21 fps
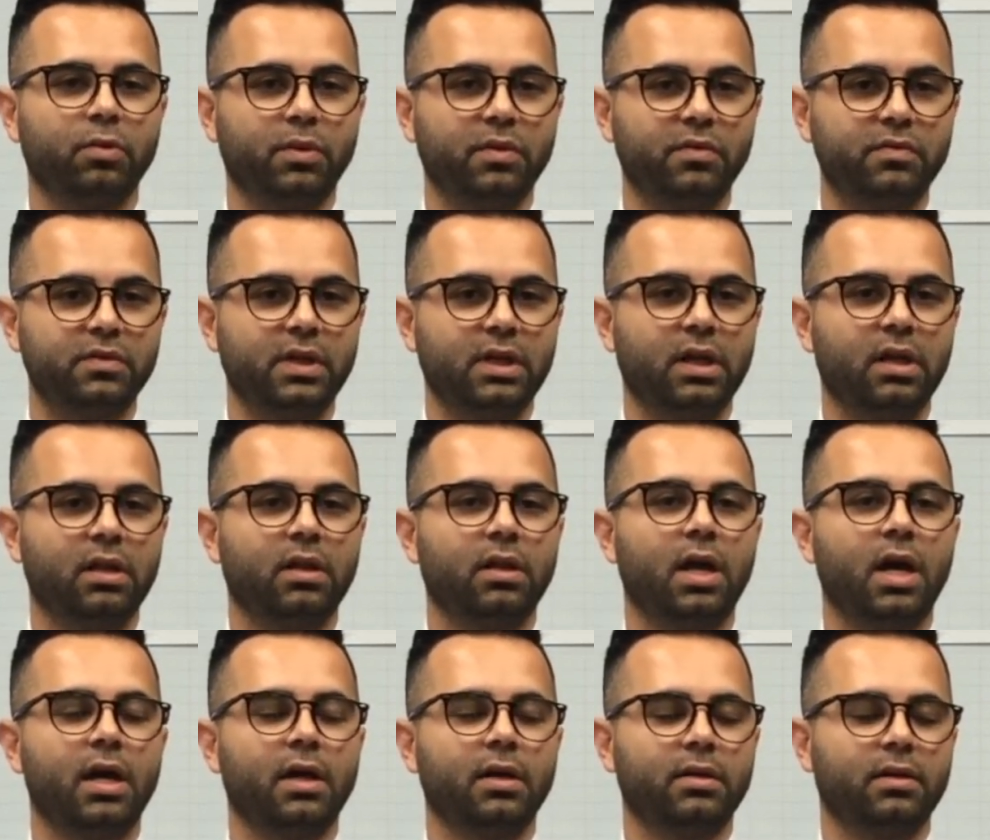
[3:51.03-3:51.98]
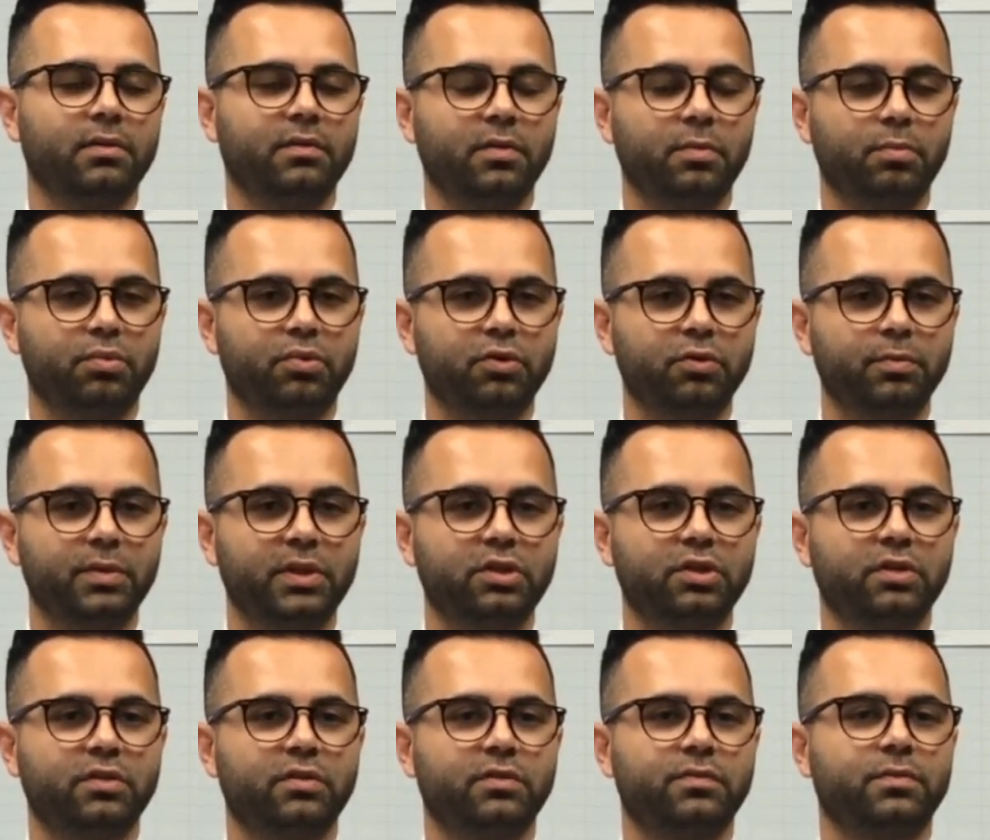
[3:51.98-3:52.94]
And so we've seen a lot of
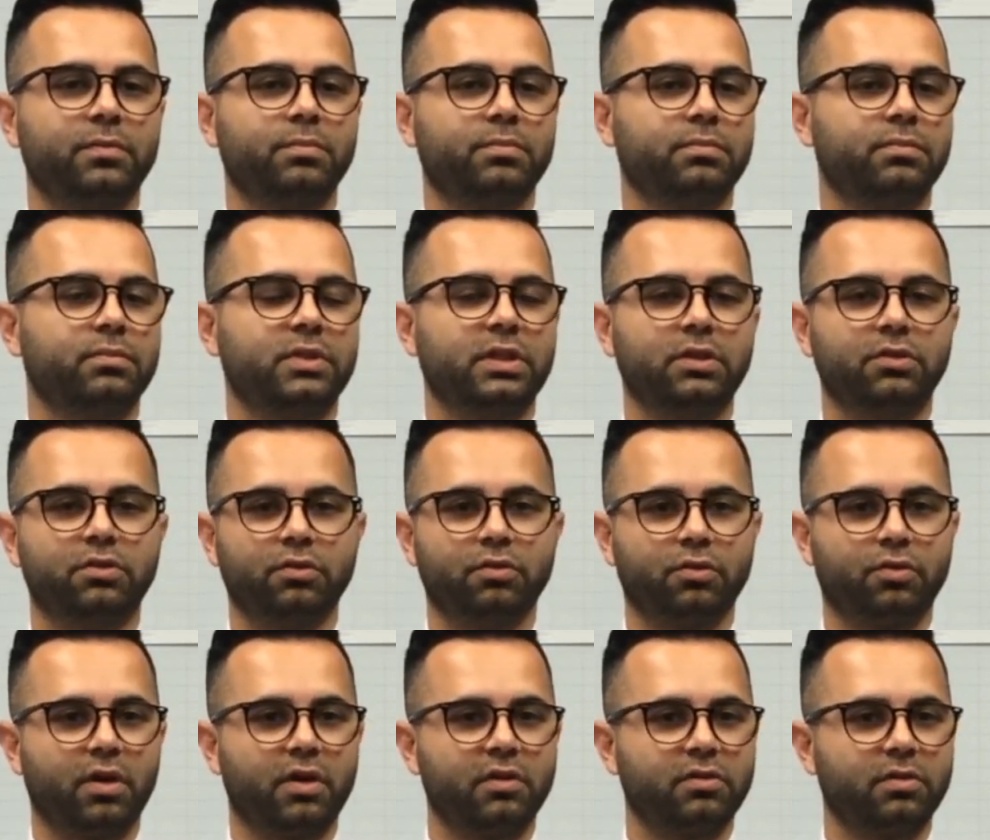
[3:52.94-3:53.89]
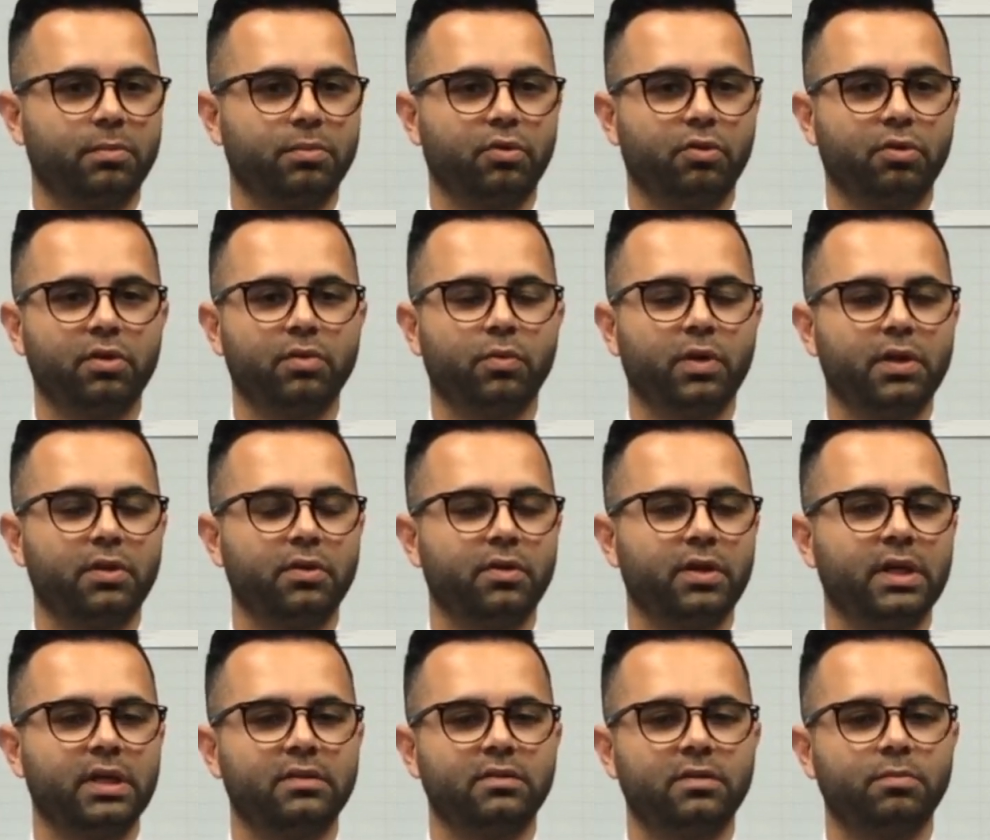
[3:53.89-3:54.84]
improvement just from teachers across the board,
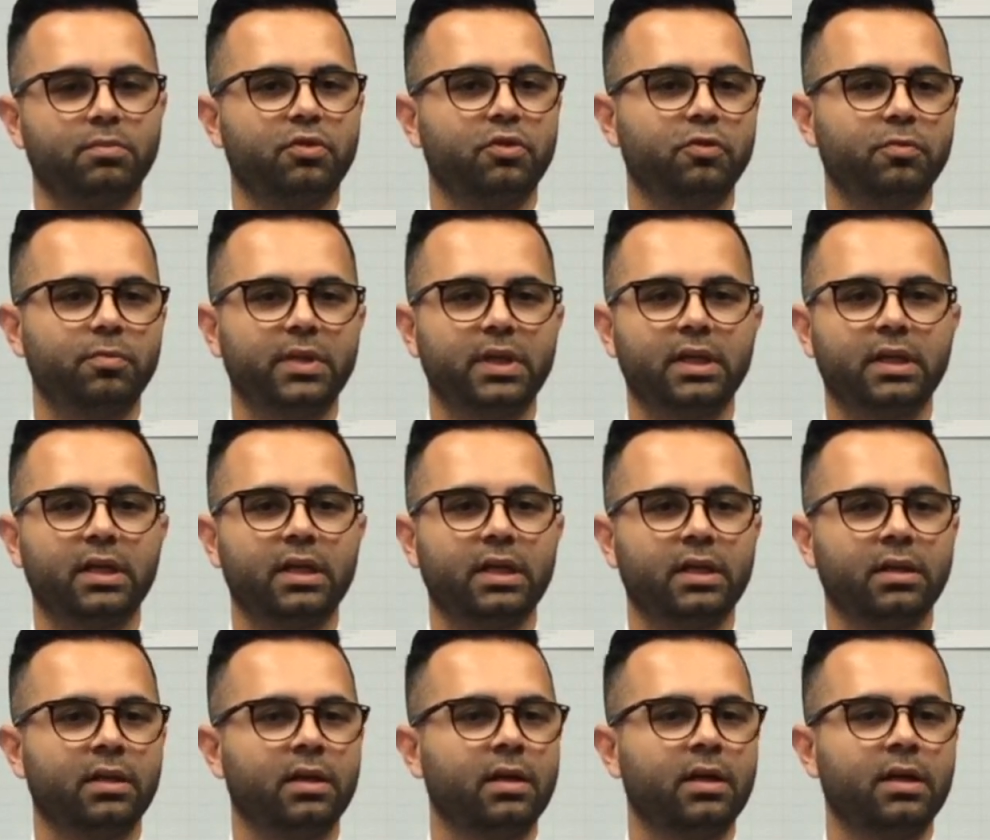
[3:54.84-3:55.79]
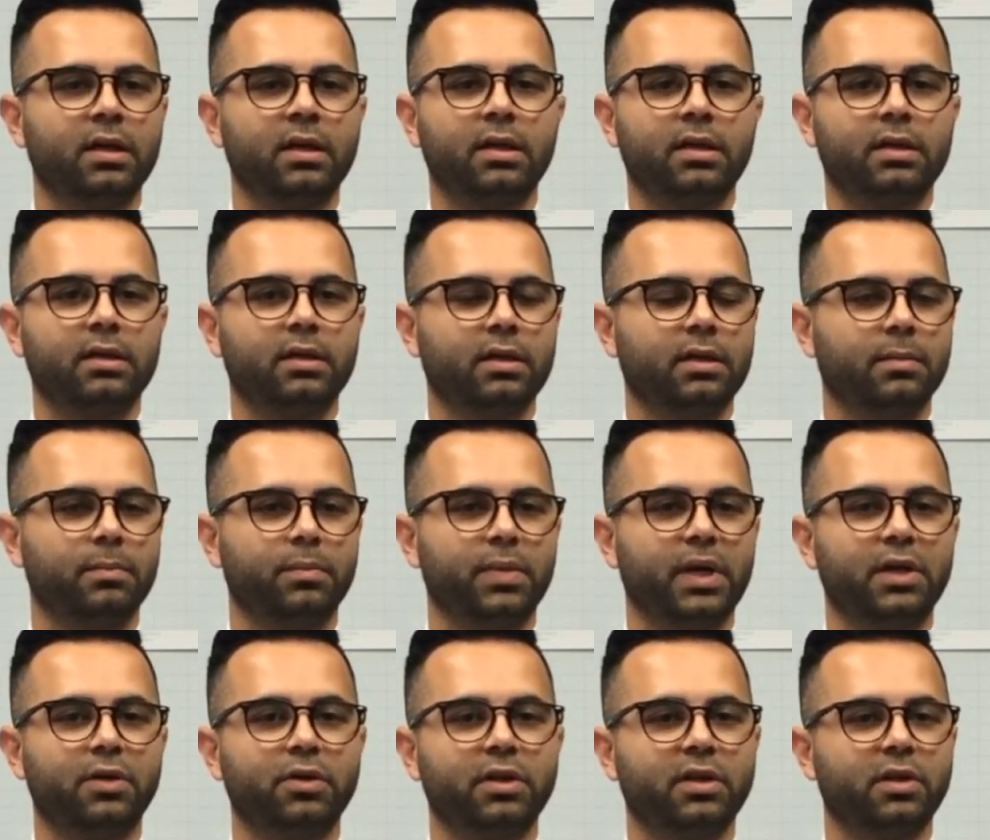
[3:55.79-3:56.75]
whether it's improvement in
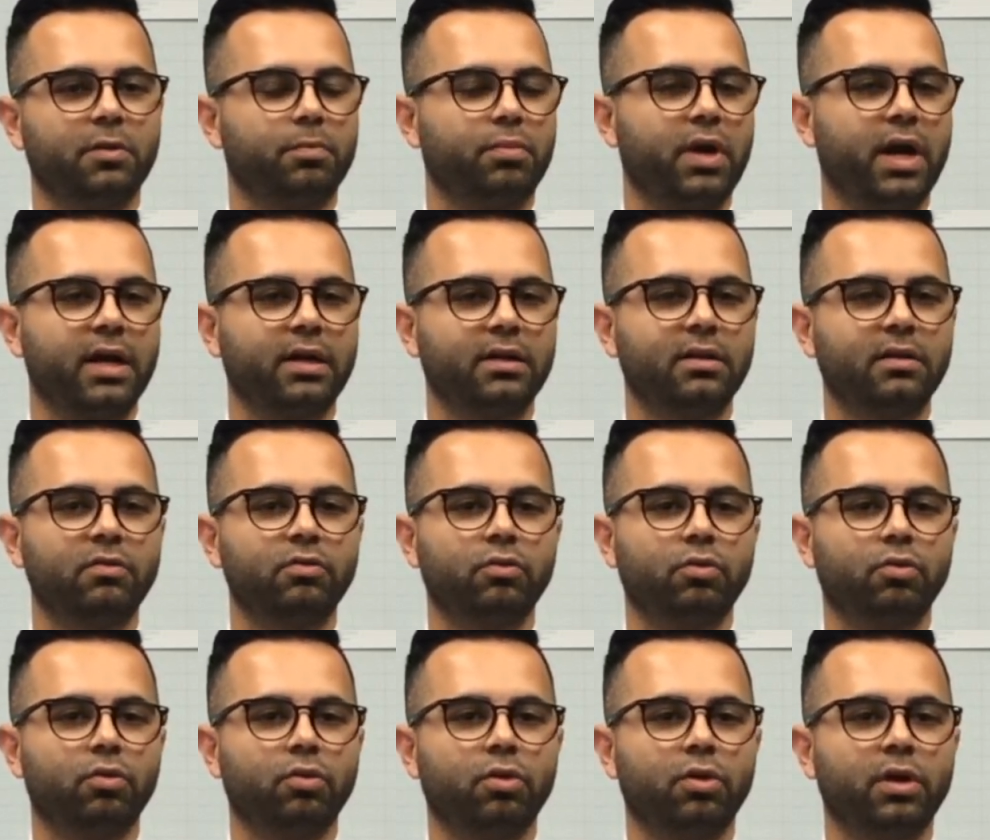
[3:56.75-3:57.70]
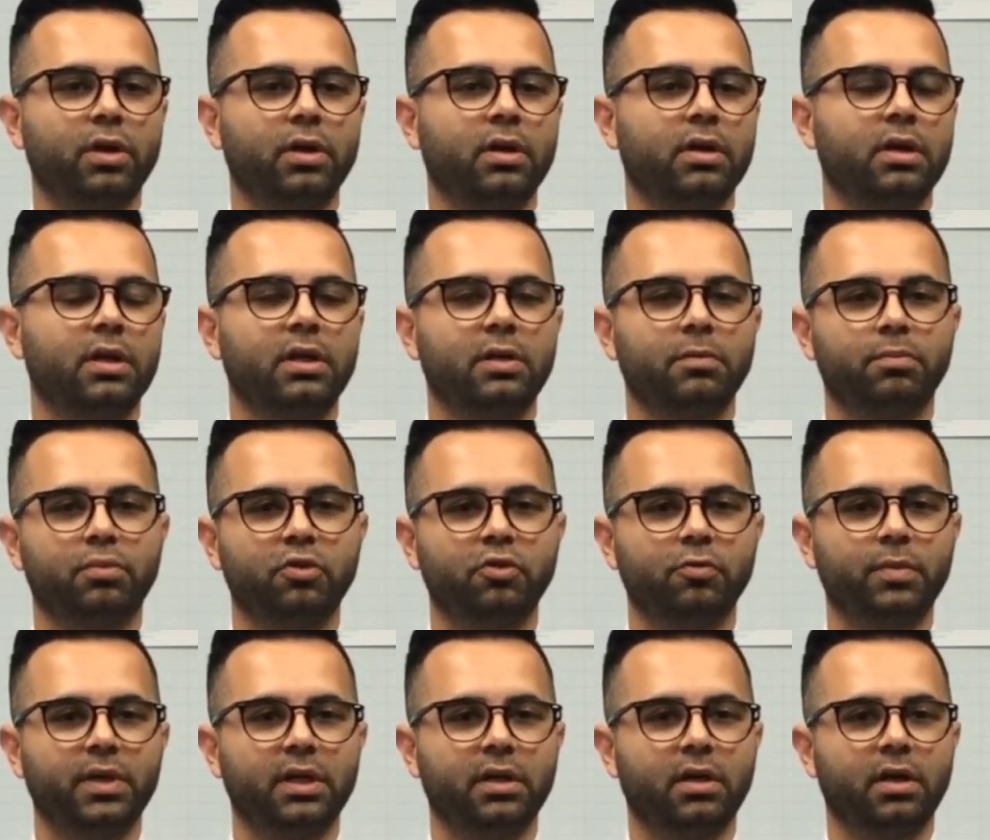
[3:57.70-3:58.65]
bettering their practice or an
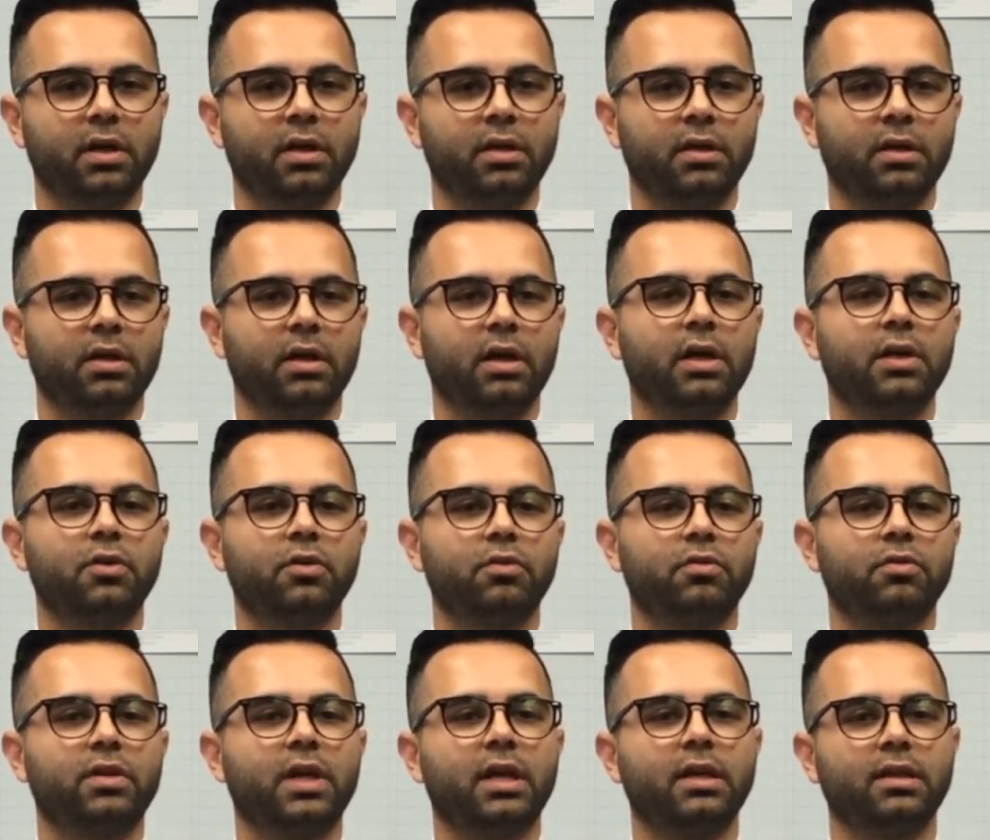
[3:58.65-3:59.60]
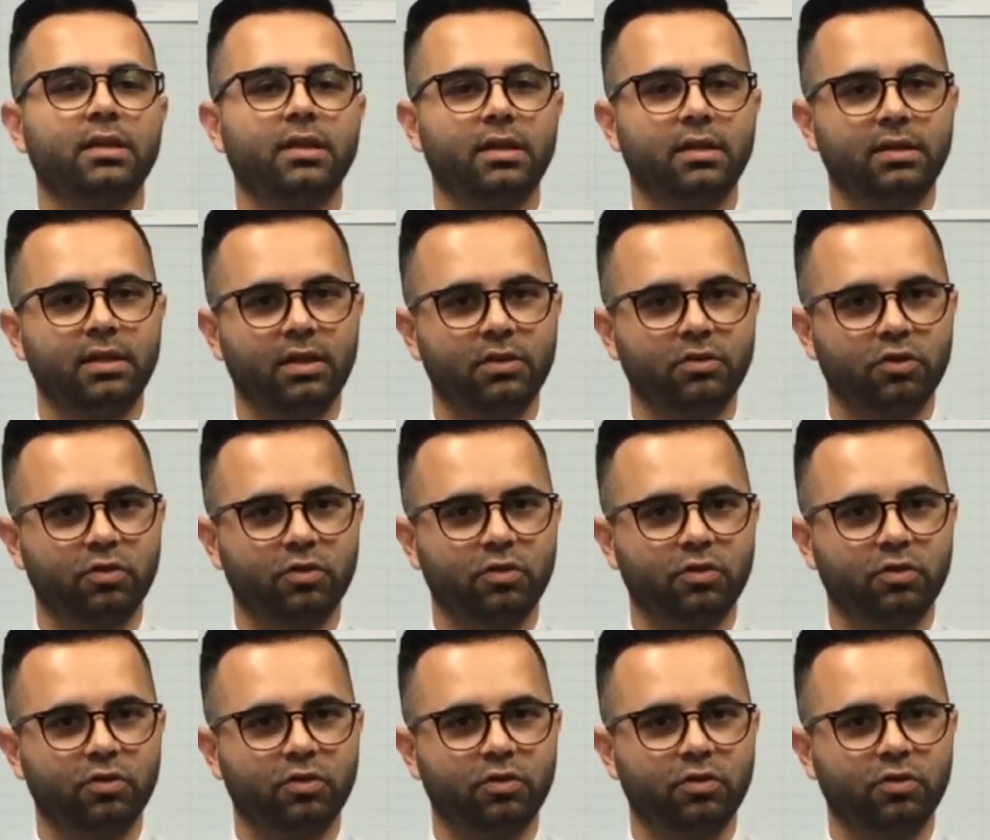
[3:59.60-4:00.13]
improvement on understanding the